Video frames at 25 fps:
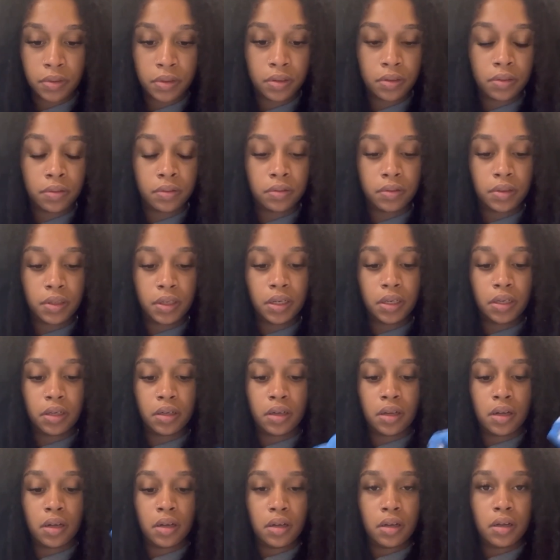All right.
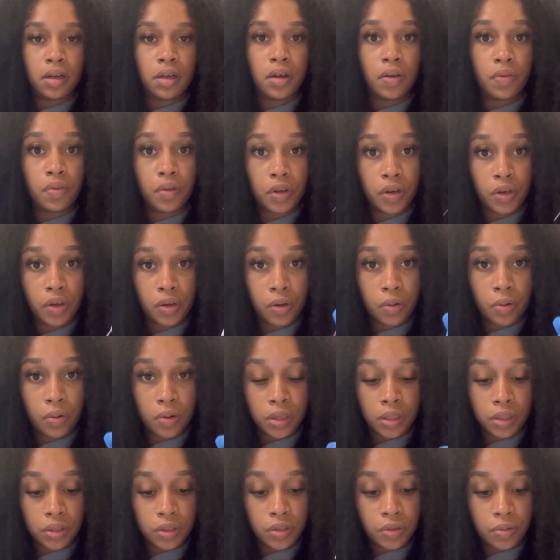And then you're
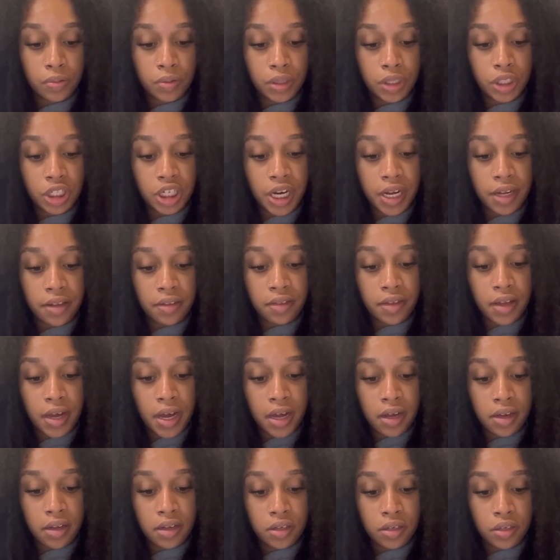going to inject
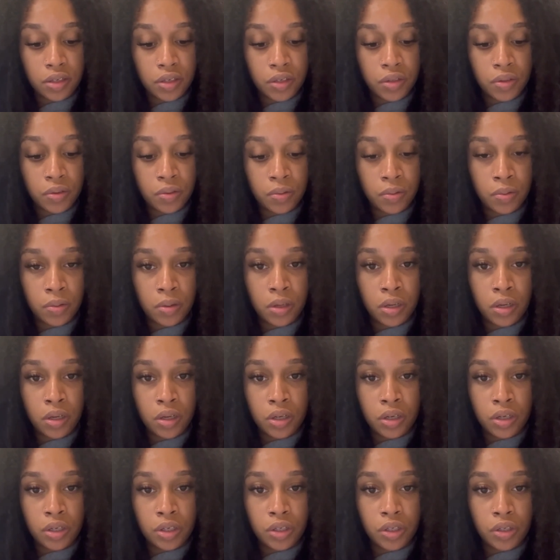that into
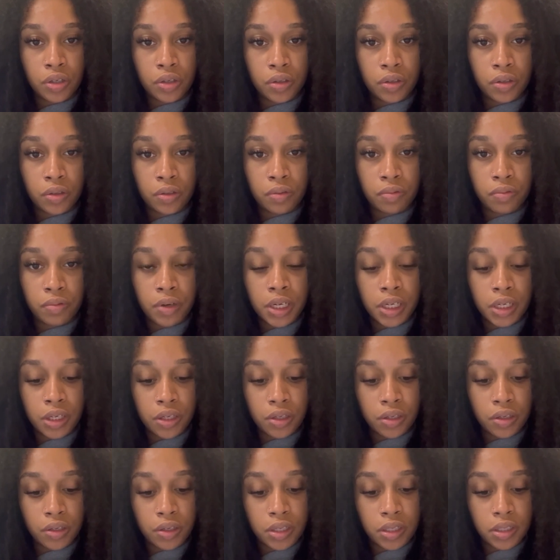your
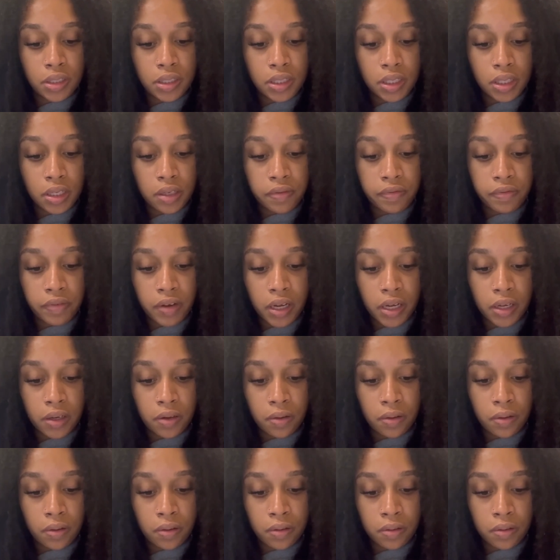regular insulin vial.